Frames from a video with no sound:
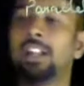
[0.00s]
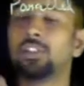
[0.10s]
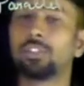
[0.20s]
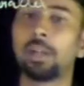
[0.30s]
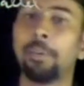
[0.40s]

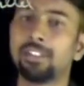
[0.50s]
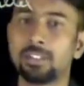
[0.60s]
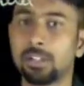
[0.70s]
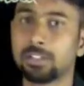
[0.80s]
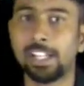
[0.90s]
values of
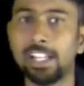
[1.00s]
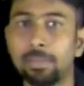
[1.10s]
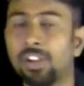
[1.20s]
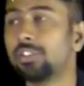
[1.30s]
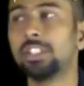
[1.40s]
capacitors, again,
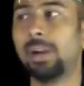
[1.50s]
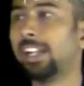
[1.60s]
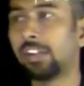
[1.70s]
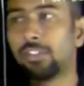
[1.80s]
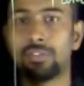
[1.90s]
because they
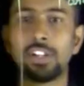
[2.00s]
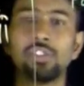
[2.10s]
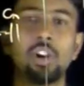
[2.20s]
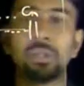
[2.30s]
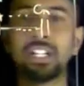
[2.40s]
might have
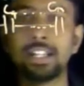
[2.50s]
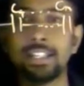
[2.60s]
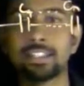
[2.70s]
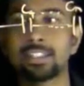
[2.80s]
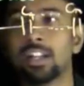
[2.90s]
different
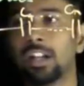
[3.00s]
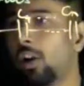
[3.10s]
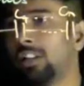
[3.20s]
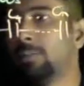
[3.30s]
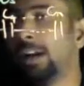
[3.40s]
geometries
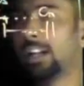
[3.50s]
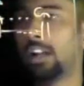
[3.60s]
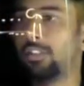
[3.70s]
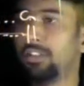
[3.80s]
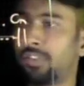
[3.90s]
or they might
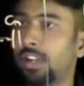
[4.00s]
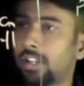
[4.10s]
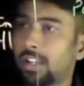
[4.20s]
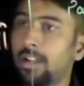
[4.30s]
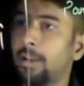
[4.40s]
have
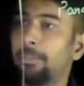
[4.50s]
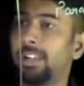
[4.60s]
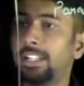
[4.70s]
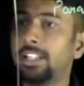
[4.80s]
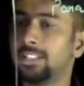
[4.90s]
different
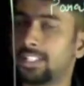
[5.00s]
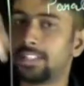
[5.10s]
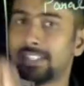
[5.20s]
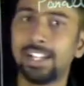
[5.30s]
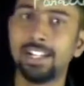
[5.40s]
materials
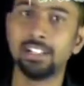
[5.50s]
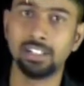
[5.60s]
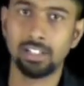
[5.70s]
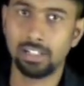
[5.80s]
inside,